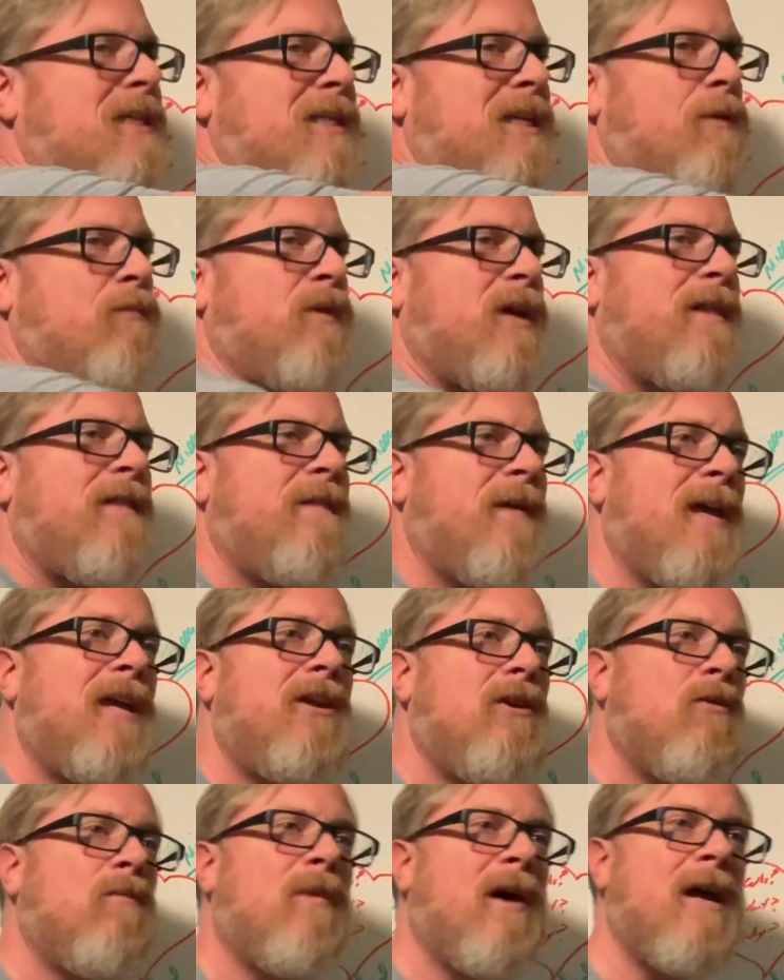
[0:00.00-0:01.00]
said, we
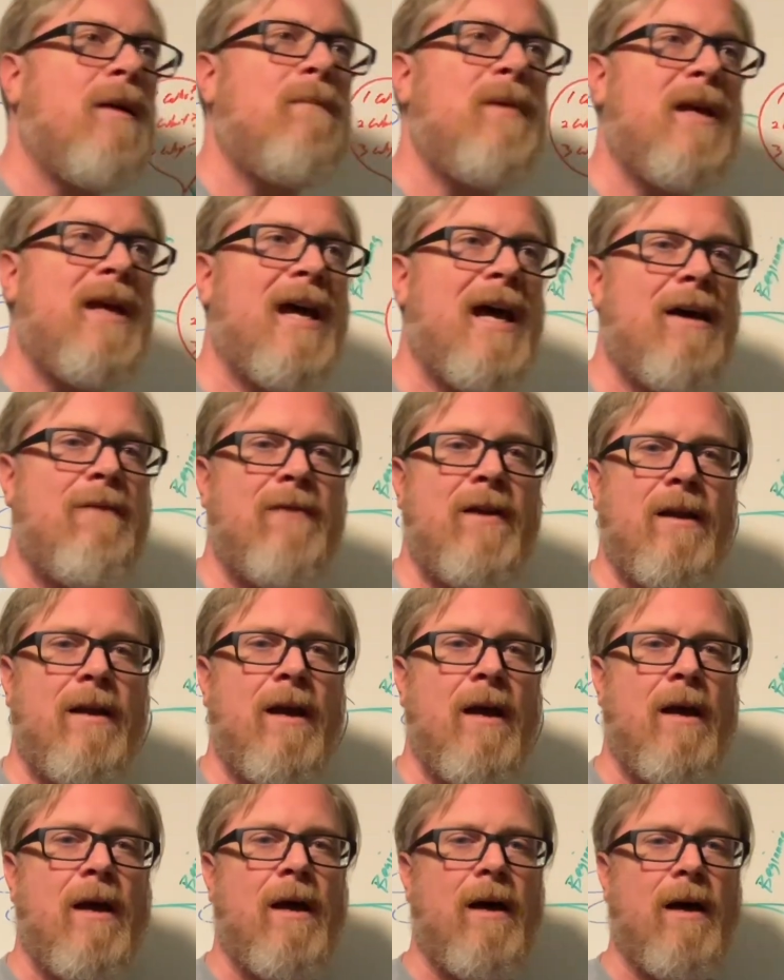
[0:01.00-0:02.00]
think you might be having
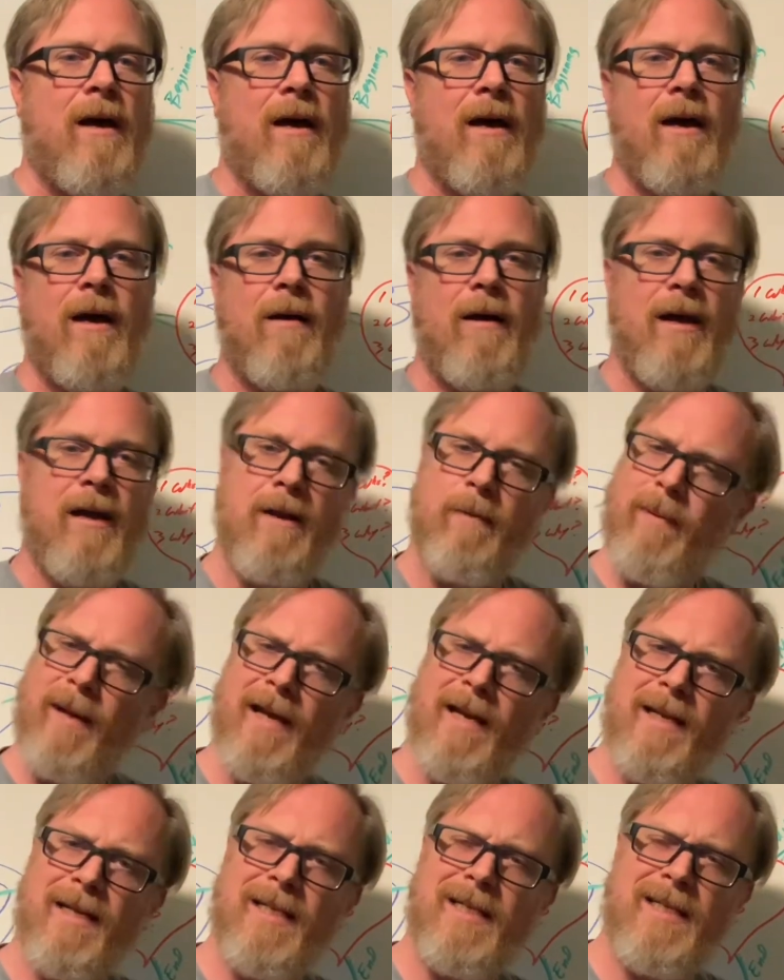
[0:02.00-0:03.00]
an
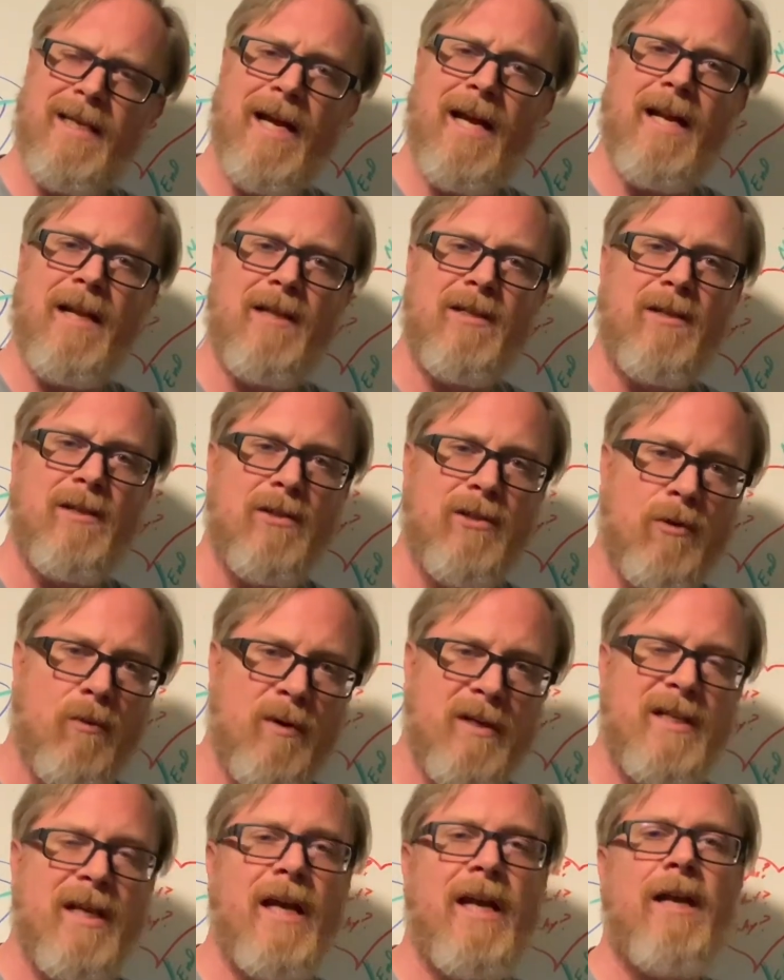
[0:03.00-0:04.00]
appendicitis, and so
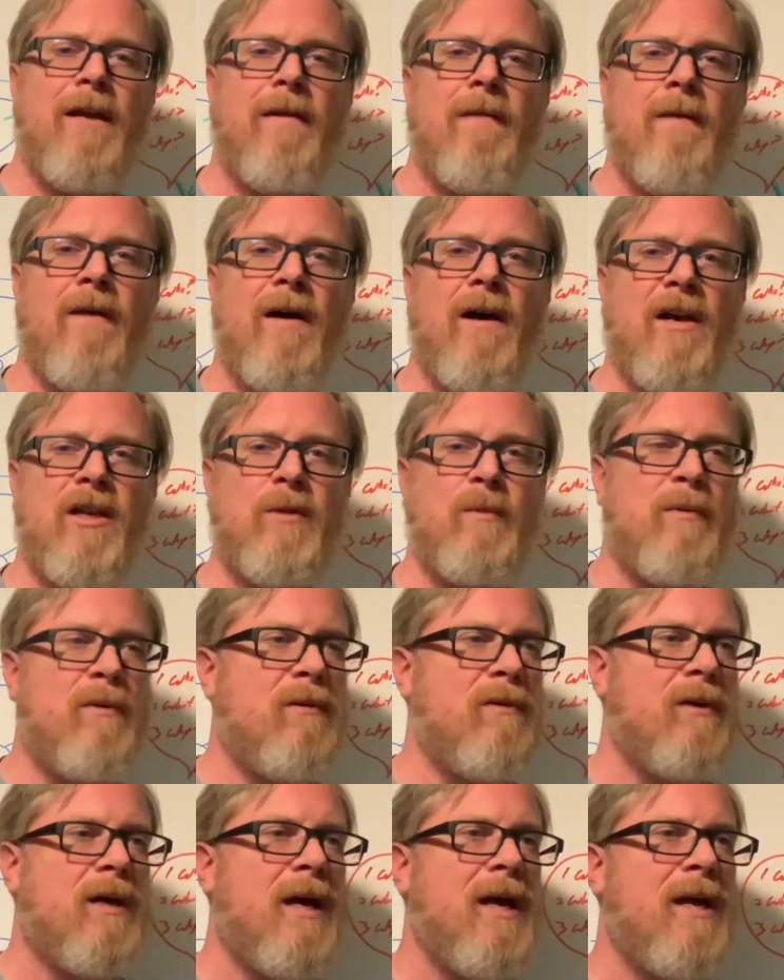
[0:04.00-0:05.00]
we're taking you to the
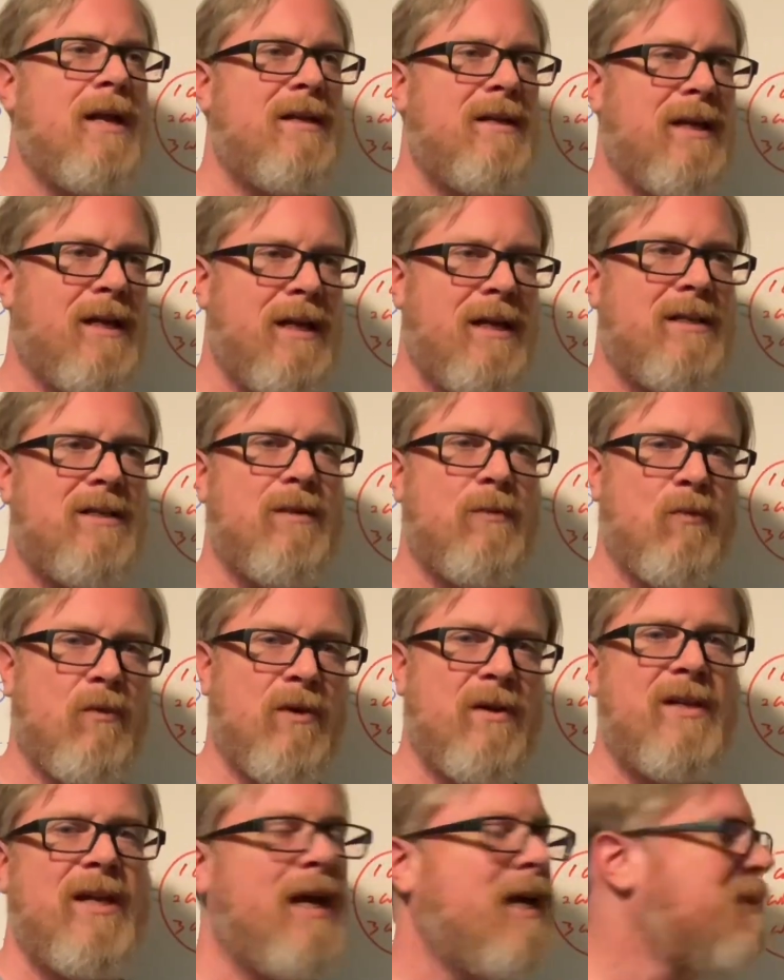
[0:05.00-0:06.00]
hospital to get some
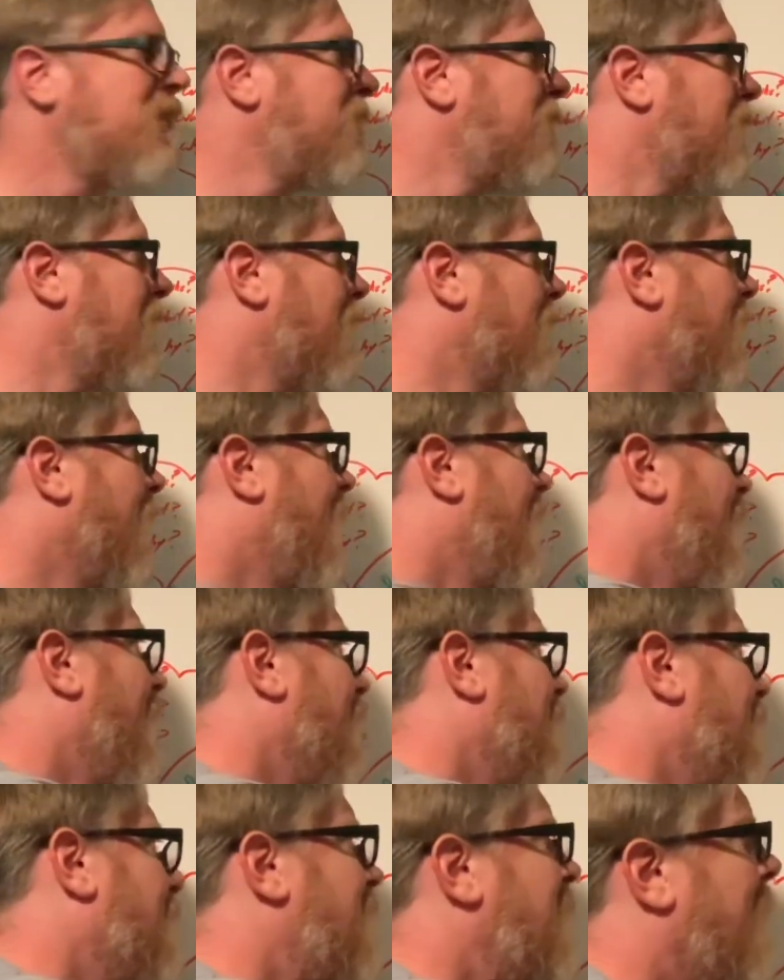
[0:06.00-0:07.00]
more tests done,
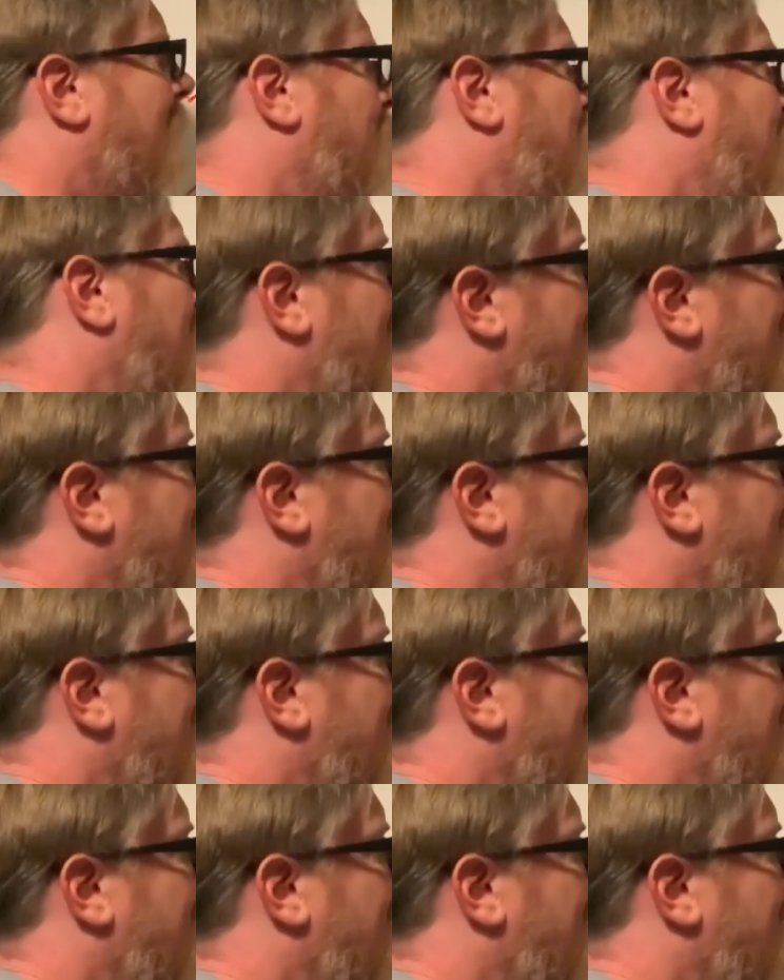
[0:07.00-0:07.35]
and this happened,